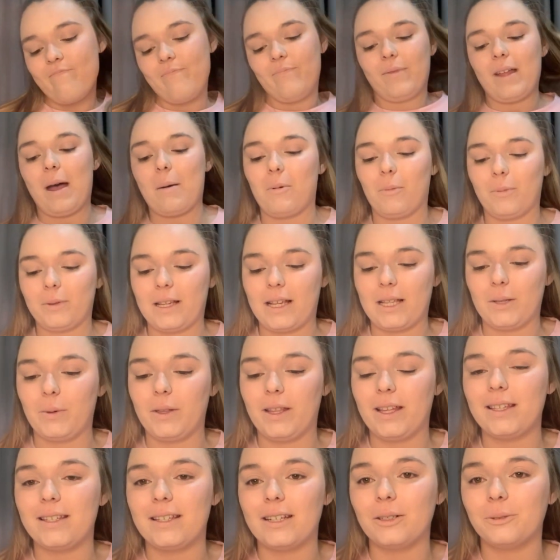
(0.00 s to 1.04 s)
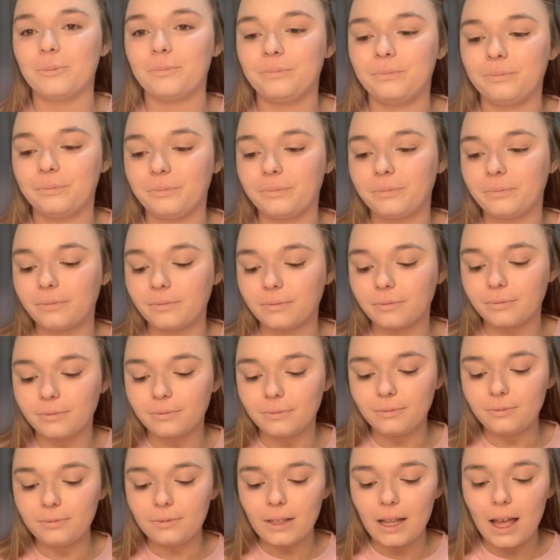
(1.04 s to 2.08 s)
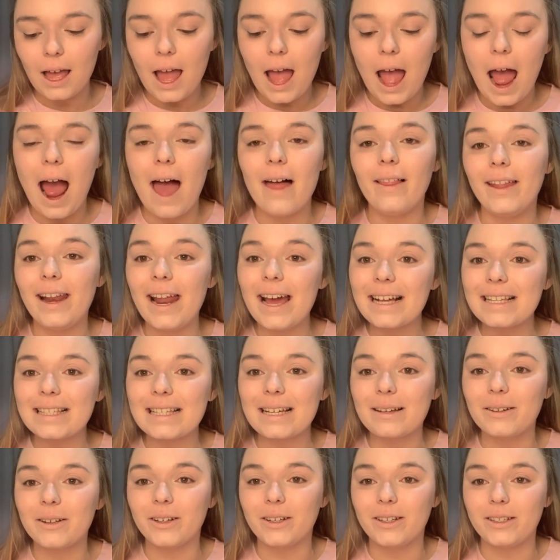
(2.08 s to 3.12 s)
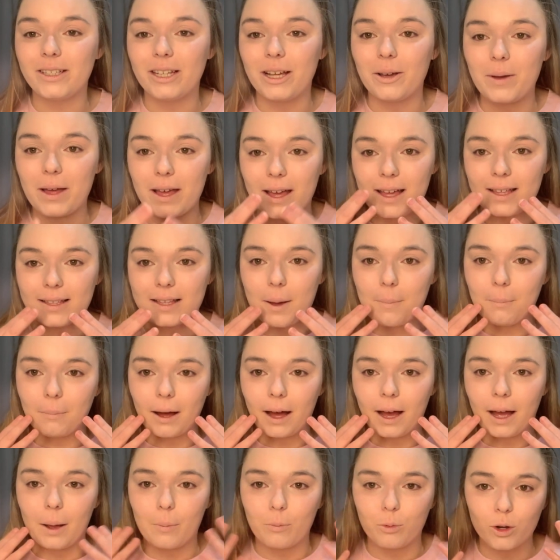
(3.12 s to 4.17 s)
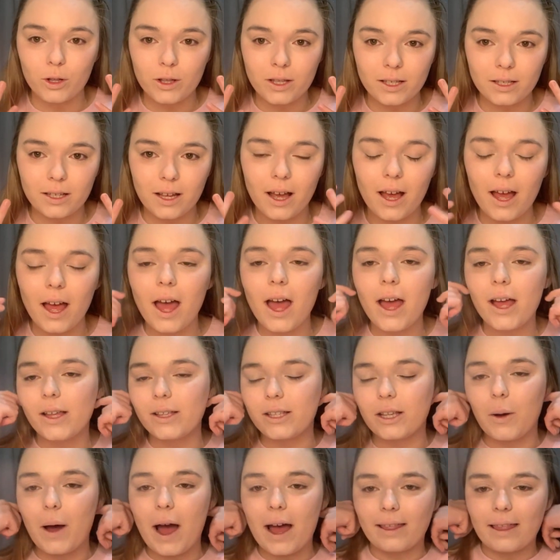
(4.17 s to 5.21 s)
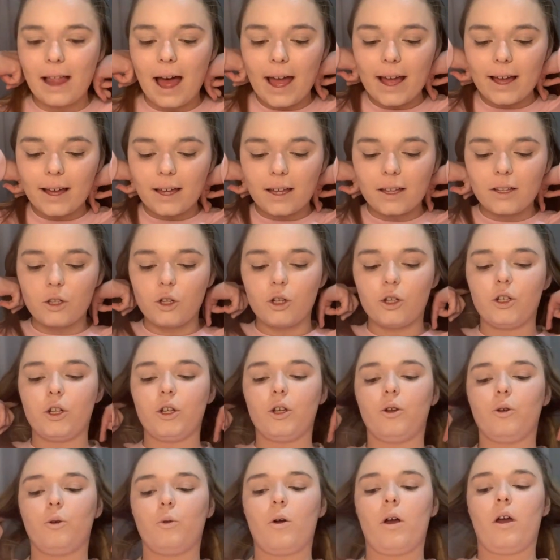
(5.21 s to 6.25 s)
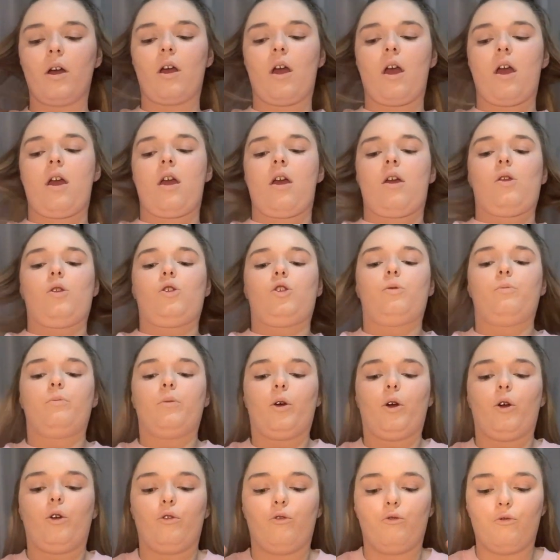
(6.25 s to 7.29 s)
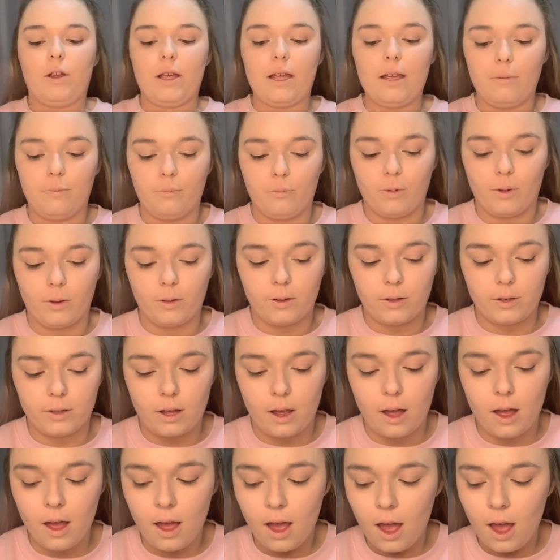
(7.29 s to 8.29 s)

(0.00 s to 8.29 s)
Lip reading: I'm obsessed with it still. And the next thing I'm gonna do is my bronzer. So I like to do some cream bronzer,